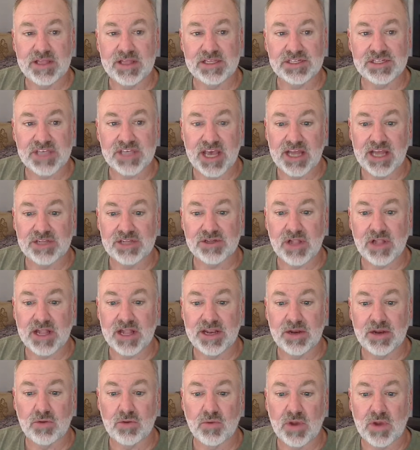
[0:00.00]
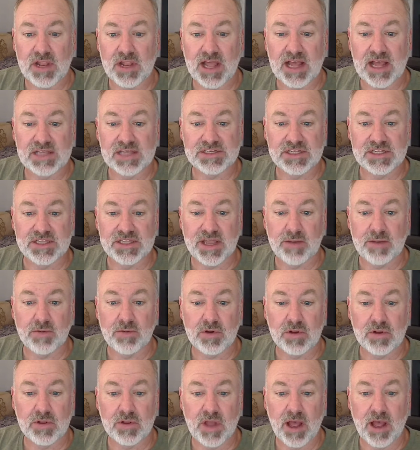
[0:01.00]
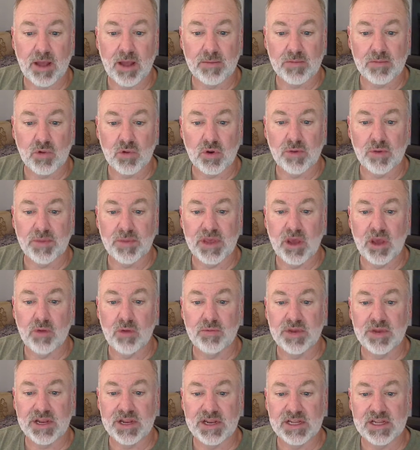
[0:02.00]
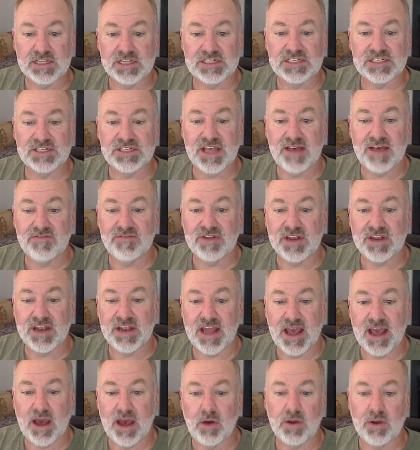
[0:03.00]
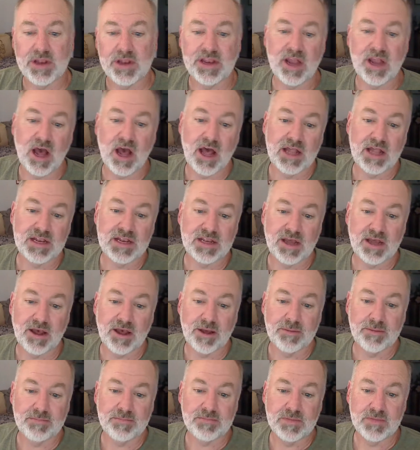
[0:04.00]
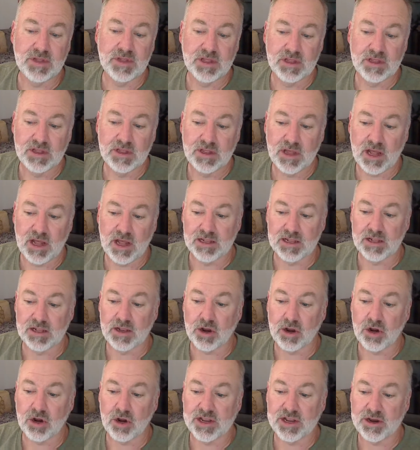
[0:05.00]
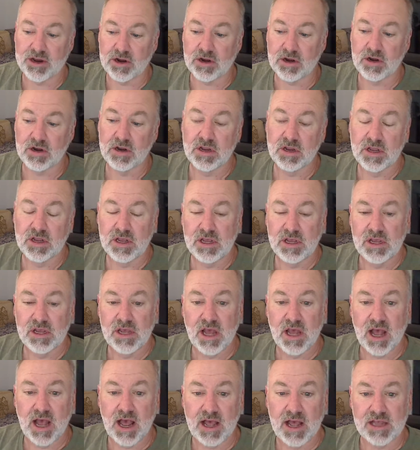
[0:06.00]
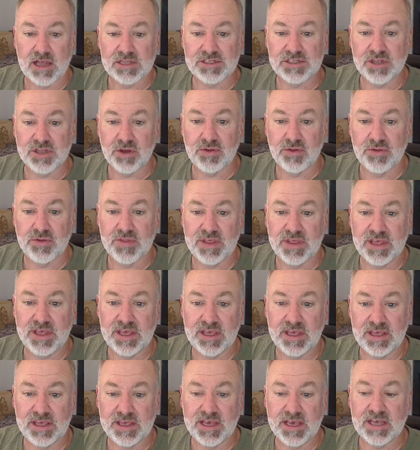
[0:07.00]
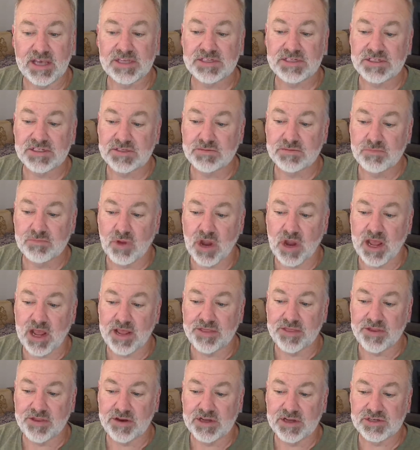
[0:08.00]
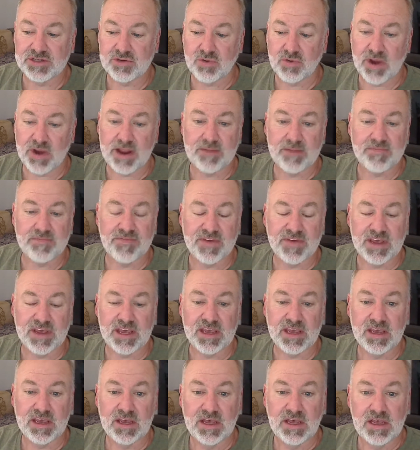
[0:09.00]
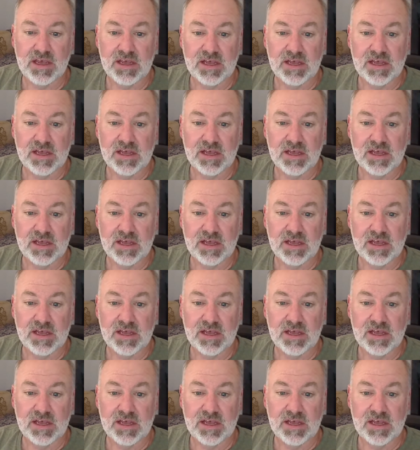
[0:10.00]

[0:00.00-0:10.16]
made the schedule, I didn't realize that they were going to be opening at 7 now and not a little earlier. Yes, Brian, there is a ramp fee.